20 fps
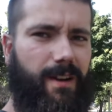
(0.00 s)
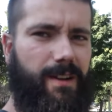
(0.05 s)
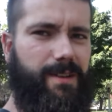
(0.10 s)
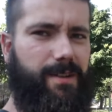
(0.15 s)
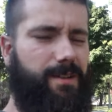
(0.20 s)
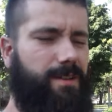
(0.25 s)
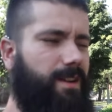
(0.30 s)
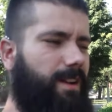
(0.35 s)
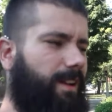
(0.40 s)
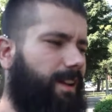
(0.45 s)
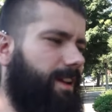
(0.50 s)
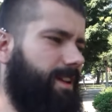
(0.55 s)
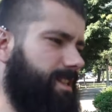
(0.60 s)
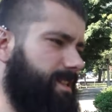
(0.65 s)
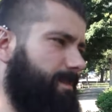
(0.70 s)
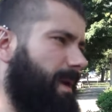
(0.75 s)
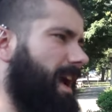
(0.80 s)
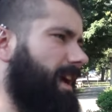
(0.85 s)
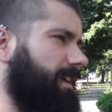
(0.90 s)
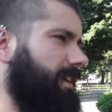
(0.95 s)
So he's going to lay a
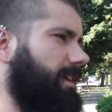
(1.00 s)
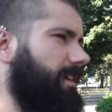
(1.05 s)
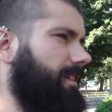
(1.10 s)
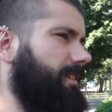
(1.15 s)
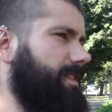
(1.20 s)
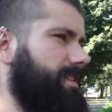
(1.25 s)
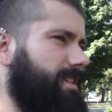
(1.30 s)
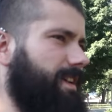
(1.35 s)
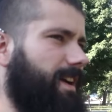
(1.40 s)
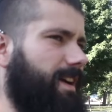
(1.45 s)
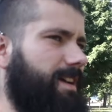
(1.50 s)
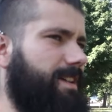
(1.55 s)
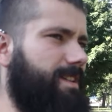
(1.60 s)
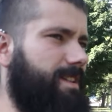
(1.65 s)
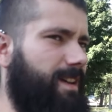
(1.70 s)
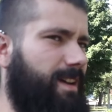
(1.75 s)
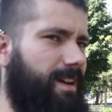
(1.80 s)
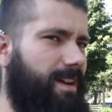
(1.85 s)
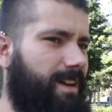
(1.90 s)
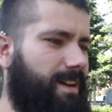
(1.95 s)
smackdown on these
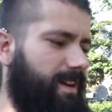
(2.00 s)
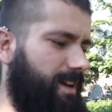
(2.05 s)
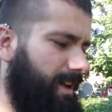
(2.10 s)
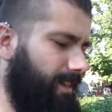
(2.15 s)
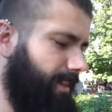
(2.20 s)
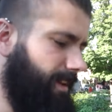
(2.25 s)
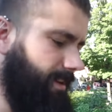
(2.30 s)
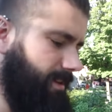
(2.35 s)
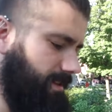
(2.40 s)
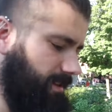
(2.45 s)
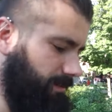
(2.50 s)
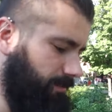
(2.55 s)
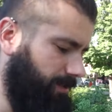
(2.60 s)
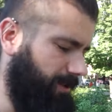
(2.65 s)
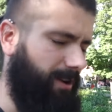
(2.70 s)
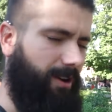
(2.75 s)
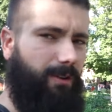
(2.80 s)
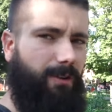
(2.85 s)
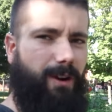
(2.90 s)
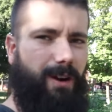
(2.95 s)
guys. And then he's going to
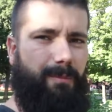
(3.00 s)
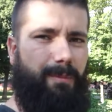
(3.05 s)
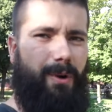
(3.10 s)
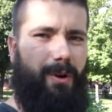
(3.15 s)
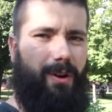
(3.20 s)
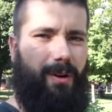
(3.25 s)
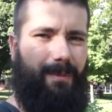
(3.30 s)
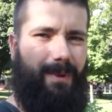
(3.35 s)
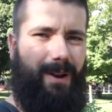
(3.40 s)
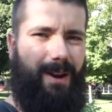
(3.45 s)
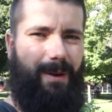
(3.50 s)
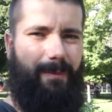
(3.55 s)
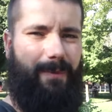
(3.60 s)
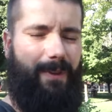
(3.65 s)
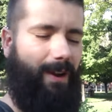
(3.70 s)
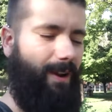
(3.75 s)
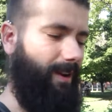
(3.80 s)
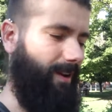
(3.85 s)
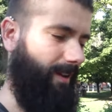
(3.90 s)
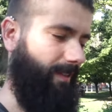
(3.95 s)
put a cred Pokemon up
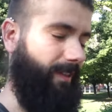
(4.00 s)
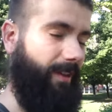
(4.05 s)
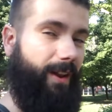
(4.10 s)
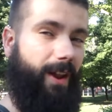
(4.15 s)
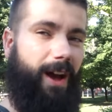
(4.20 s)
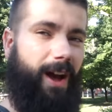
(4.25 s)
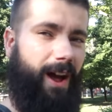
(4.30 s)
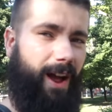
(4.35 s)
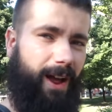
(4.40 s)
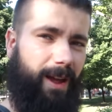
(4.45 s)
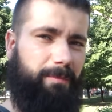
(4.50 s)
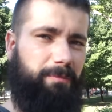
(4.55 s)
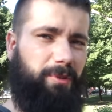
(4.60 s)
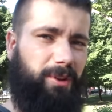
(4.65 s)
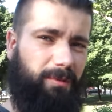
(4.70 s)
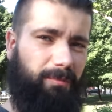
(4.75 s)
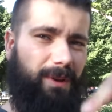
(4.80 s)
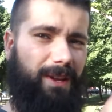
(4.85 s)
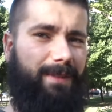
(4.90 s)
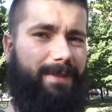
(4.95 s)
there. And then I'm
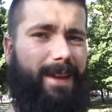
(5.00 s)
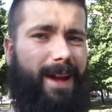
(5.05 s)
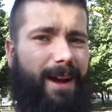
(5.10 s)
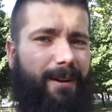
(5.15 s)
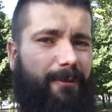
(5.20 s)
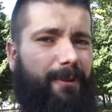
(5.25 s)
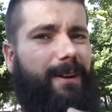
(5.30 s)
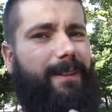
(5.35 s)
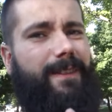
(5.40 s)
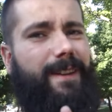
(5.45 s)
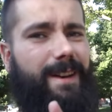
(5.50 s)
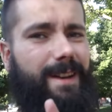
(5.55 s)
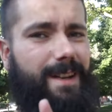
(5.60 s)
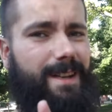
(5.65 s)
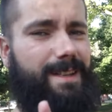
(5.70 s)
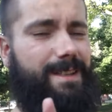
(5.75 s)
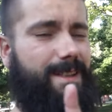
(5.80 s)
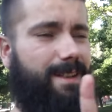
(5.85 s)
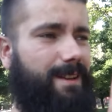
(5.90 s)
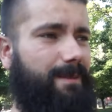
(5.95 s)
going to beat that one. Then
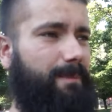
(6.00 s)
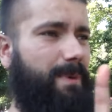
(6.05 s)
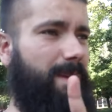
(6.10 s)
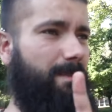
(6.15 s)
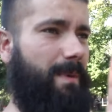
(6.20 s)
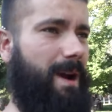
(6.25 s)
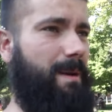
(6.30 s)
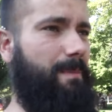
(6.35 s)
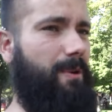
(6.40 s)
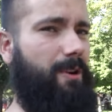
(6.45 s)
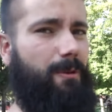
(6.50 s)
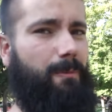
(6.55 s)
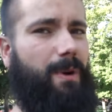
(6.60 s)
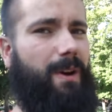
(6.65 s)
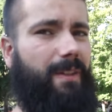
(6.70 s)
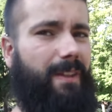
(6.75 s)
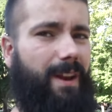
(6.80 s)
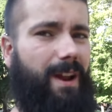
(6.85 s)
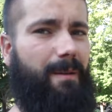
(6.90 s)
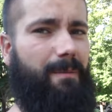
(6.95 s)
he's going to beat my
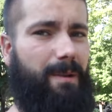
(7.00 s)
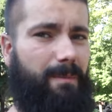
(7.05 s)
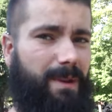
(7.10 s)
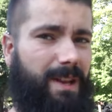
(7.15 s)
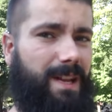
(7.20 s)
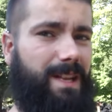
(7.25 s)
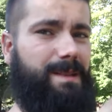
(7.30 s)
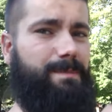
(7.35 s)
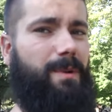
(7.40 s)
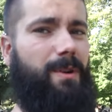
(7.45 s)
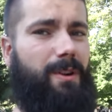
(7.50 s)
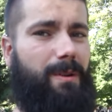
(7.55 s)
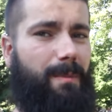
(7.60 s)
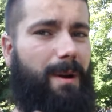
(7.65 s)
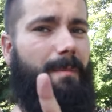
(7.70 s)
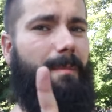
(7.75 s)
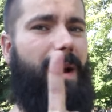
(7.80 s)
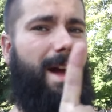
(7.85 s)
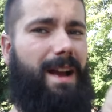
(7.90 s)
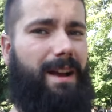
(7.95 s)
Pokemon. Then I'm going to beat his
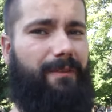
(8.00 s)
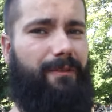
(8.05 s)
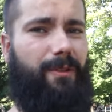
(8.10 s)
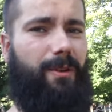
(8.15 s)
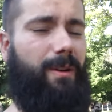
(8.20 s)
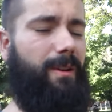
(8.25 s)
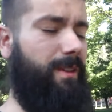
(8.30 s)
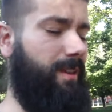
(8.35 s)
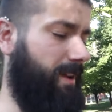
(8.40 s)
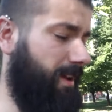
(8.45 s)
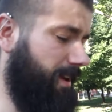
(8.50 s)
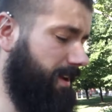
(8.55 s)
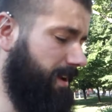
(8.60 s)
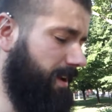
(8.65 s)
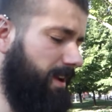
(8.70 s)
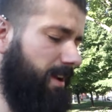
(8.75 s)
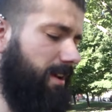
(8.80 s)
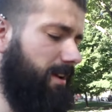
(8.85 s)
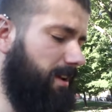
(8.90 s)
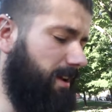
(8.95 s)
Pokemon back and forth.
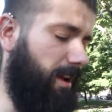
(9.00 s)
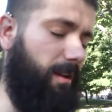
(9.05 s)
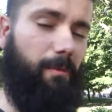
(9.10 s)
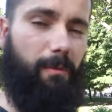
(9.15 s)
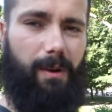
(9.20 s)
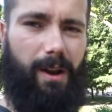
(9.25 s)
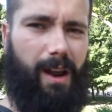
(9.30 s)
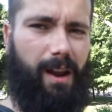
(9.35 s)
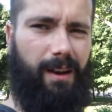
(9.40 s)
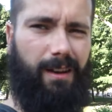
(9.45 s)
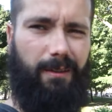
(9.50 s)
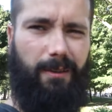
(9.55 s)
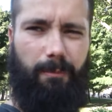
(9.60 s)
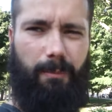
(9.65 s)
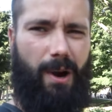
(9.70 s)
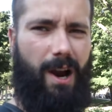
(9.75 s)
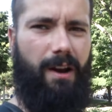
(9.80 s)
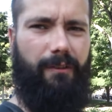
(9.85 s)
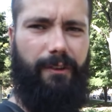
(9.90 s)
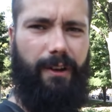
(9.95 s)
And you
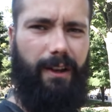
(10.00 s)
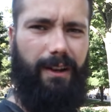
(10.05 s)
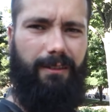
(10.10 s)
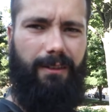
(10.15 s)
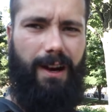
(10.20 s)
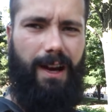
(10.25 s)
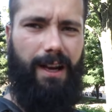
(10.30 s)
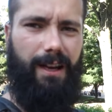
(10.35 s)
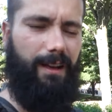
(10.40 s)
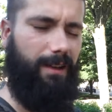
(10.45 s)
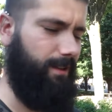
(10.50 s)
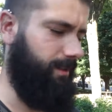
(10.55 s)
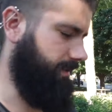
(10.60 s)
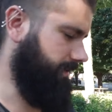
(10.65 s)
profit, right?